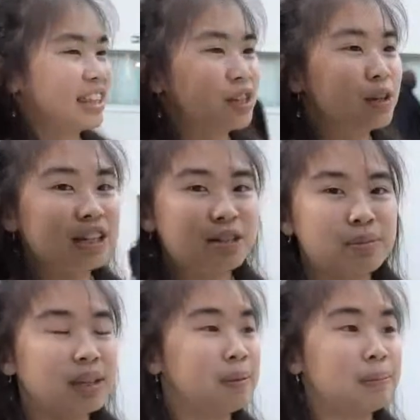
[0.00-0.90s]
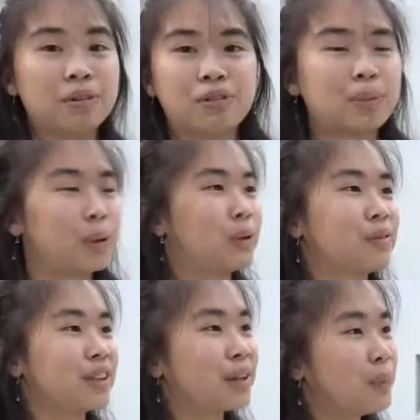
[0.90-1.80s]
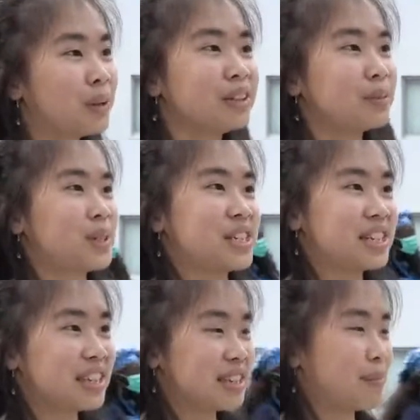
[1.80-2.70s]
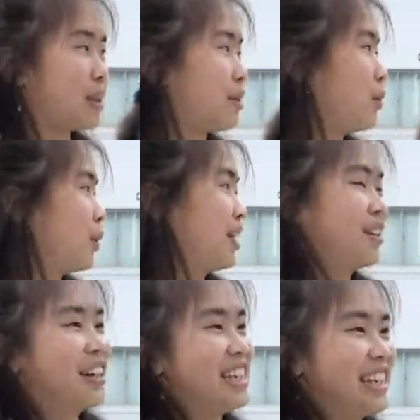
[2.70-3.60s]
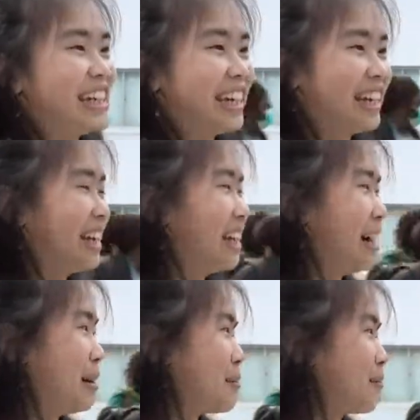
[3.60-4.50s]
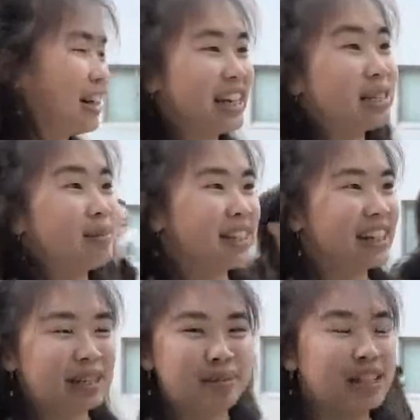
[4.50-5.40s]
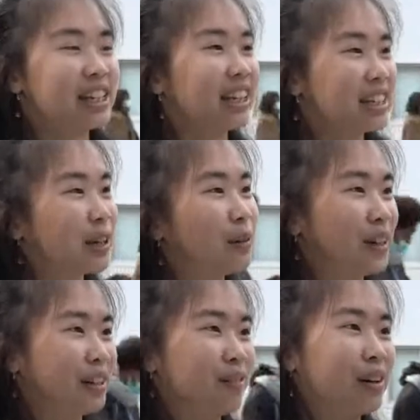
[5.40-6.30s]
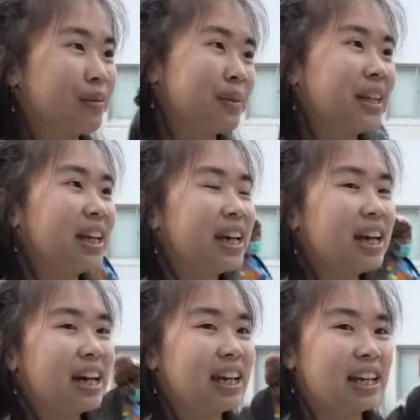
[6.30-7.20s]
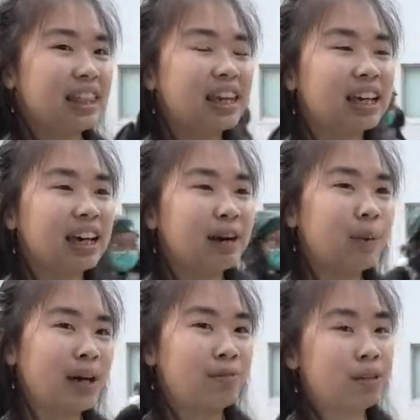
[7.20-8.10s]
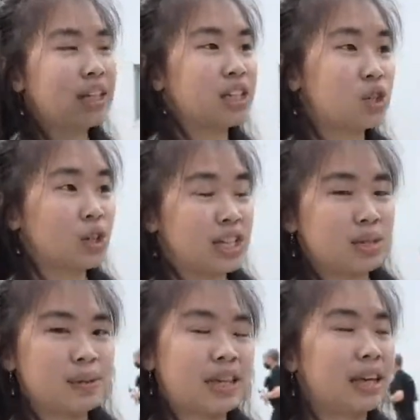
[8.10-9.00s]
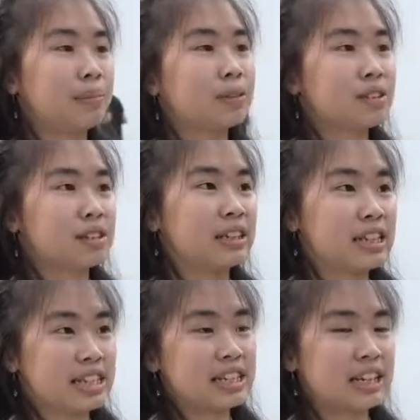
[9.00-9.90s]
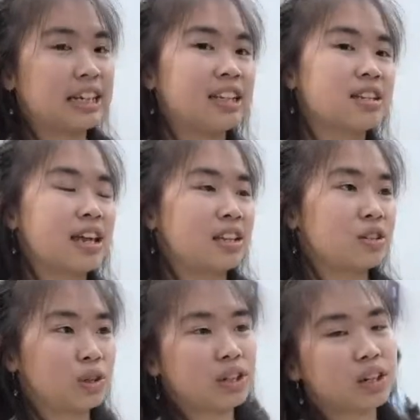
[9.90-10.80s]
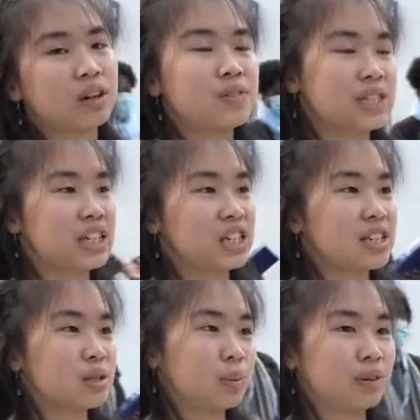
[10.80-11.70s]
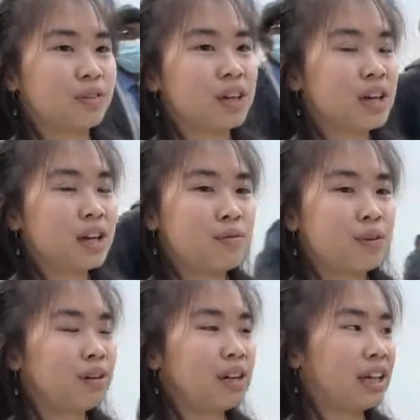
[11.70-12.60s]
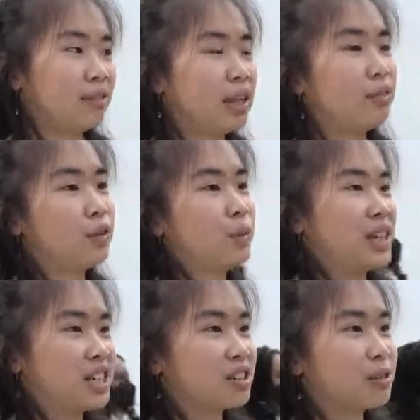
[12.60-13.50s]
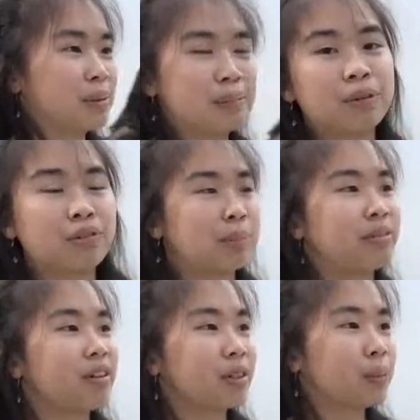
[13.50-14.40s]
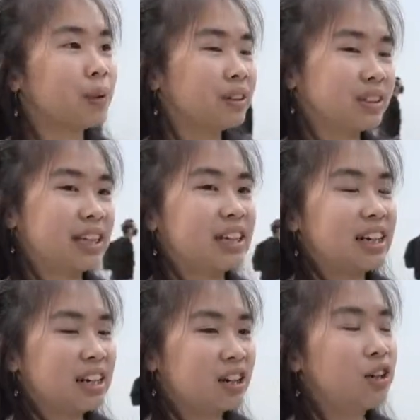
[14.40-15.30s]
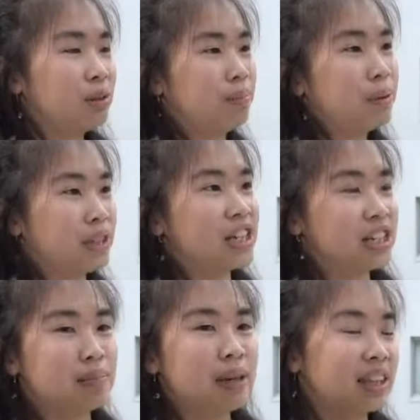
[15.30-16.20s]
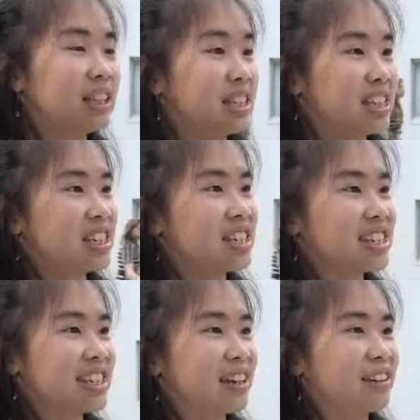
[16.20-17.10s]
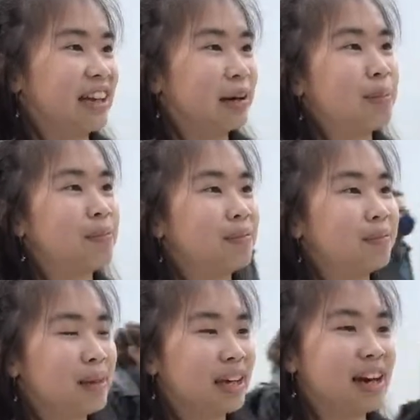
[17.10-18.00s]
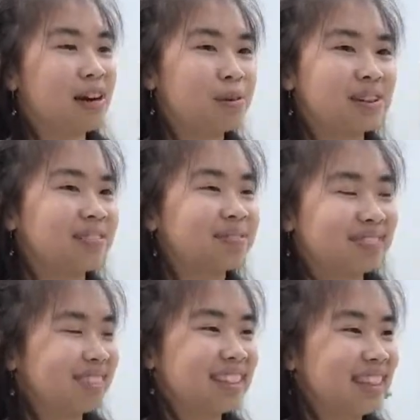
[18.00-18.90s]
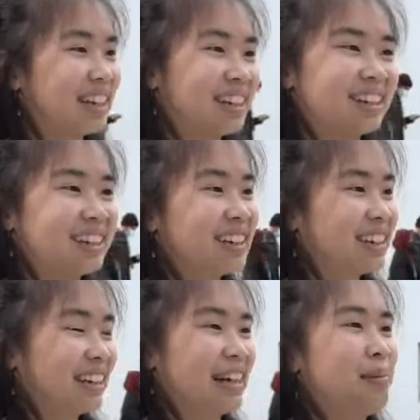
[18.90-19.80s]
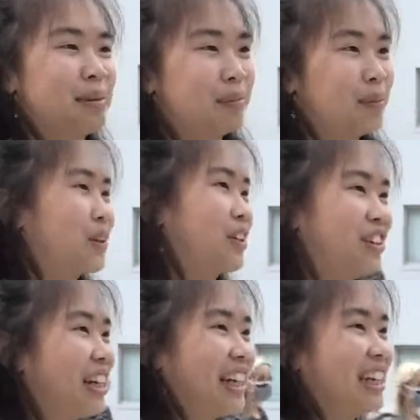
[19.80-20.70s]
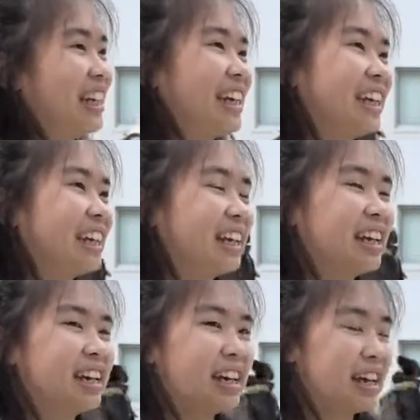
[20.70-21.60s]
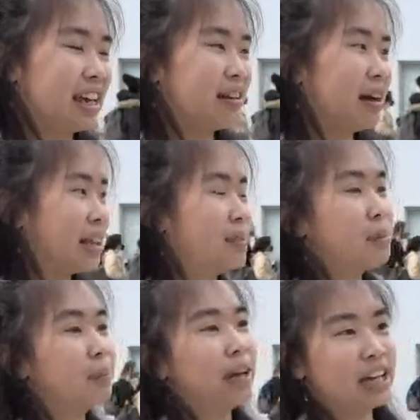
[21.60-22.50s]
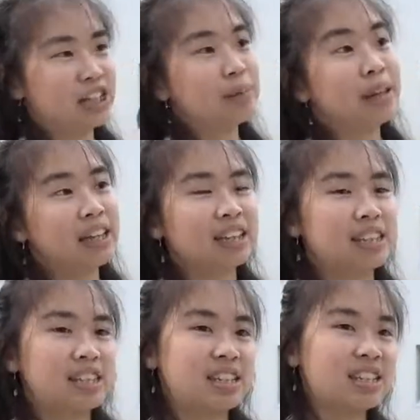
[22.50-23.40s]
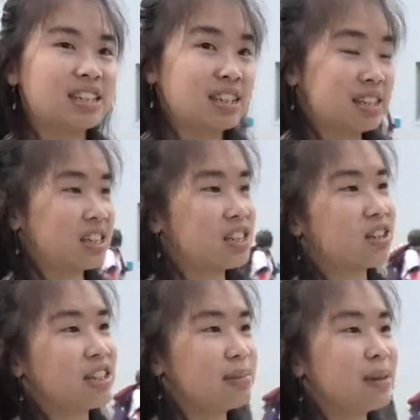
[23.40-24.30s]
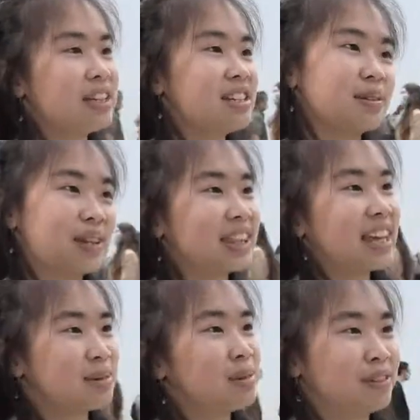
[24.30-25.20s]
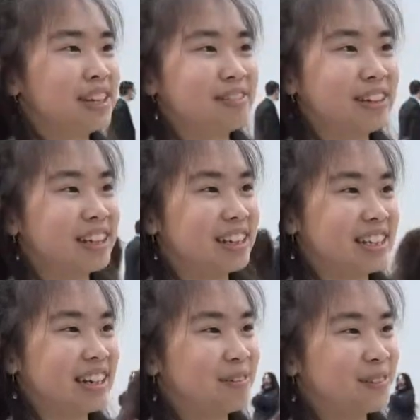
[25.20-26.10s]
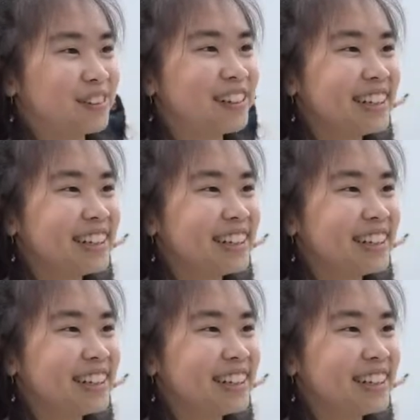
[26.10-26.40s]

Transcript: think you get to meet people from all over the world, which is something quite crazy and unexpected, especially in this COVID environment. And I think what I really enjoy is being able to listen in and join the conversations with very influential people from around the world that could potentially make the decisions that could help make our climate more green and other people actually making the decisions on these matters. So I think that's been really, really insightful.